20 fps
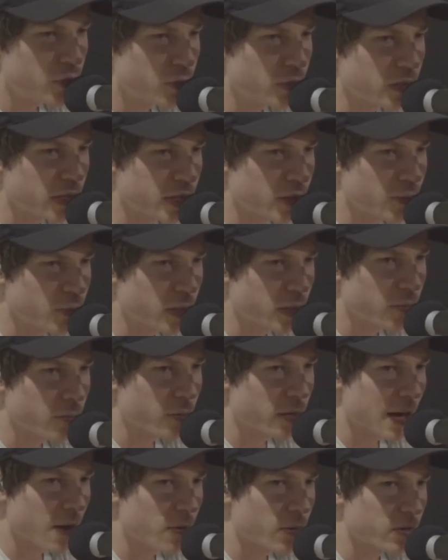a little bit, but
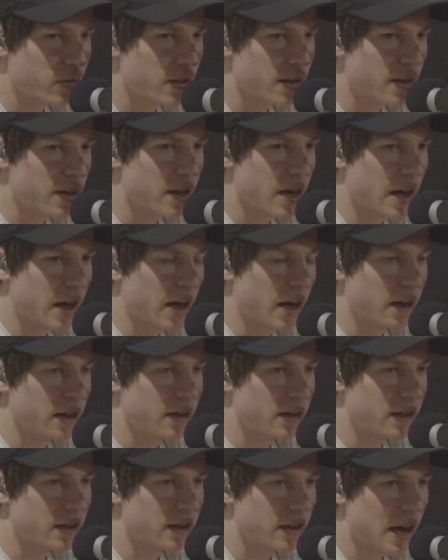I
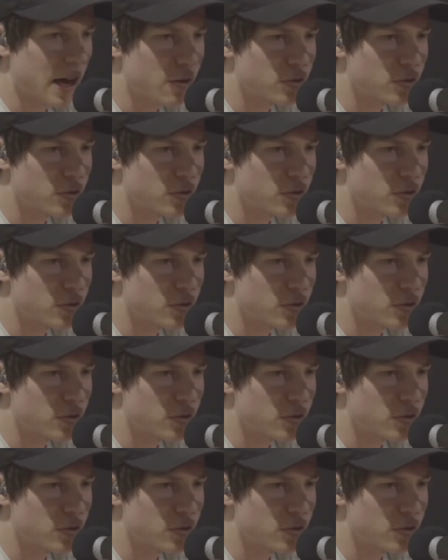would